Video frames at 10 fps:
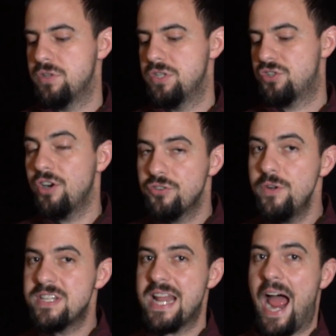
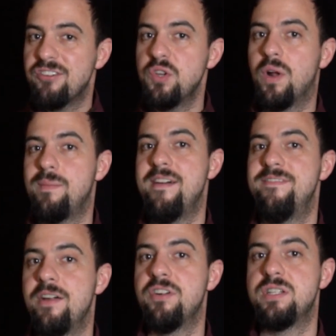Chartreuse is actually one of my
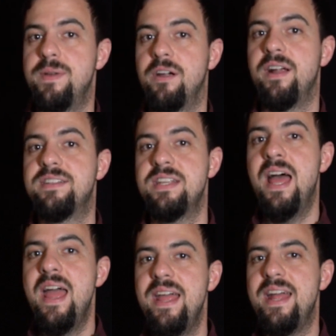favorite spirits.
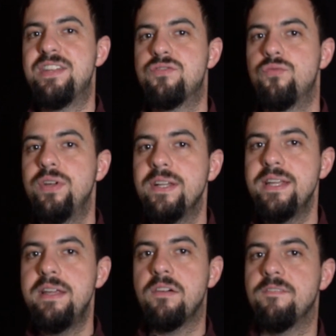It's
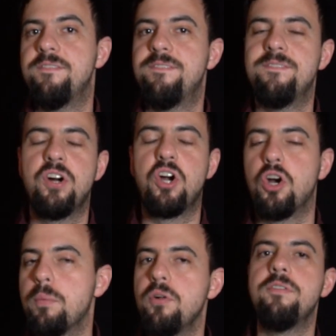really
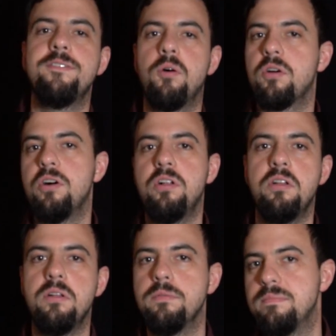herbal,
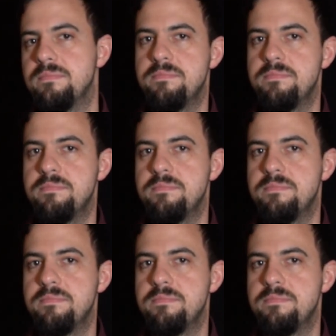floral,